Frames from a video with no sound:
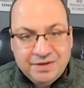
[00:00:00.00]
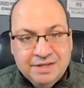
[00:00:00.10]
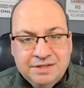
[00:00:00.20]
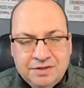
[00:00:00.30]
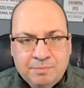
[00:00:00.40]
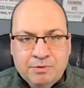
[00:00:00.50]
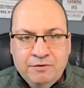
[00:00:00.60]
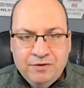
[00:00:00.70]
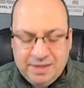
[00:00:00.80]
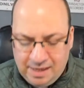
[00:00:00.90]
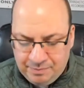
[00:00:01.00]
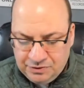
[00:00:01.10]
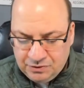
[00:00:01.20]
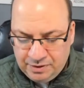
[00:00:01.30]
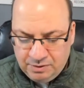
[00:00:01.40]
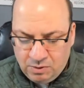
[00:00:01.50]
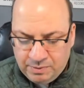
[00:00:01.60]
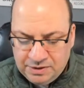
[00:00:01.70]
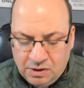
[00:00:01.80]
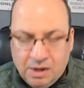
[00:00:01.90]
This is the perfect opportunity where
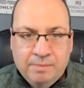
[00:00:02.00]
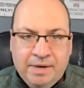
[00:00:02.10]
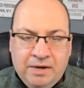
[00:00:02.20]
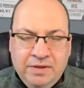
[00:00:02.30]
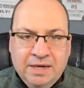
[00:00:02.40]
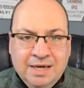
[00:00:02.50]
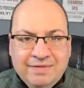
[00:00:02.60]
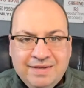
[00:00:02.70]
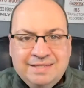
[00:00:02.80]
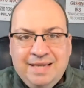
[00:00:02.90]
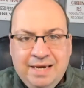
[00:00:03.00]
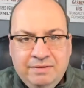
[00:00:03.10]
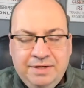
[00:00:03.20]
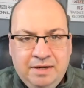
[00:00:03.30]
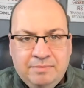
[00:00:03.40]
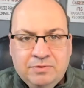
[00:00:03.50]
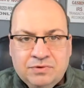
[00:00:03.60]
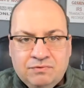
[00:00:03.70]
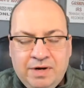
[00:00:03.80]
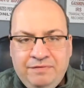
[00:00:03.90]
we talk about these daily
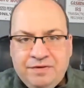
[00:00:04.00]
doubles, right?